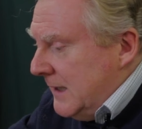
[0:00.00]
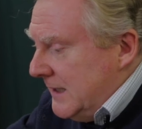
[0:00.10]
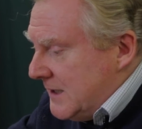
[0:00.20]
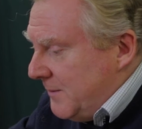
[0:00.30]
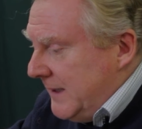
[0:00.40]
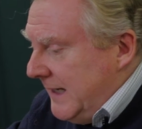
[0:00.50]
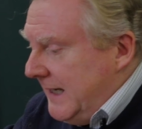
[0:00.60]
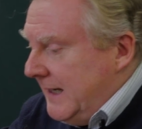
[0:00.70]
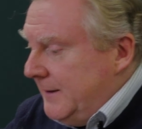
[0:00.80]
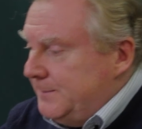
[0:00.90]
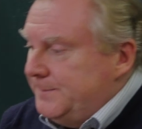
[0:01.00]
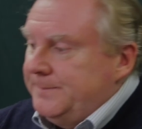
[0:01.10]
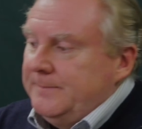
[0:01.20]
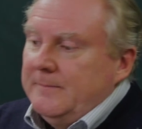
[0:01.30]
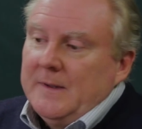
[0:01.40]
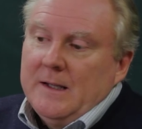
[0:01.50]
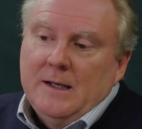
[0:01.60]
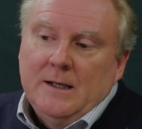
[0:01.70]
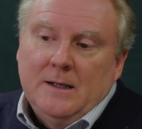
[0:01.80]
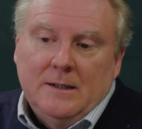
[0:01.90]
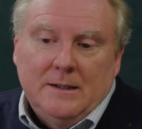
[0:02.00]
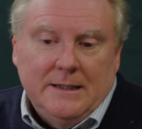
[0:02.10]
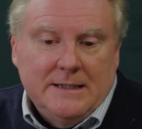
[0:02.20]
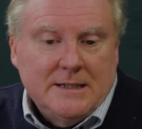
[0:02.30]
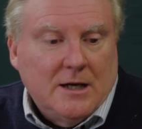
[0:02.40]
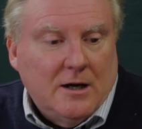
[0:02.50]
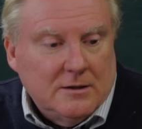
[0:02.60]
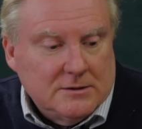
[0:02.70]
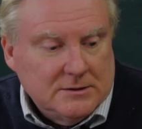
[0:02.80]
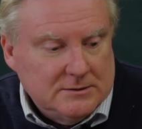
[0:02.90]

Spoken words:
This one here is a card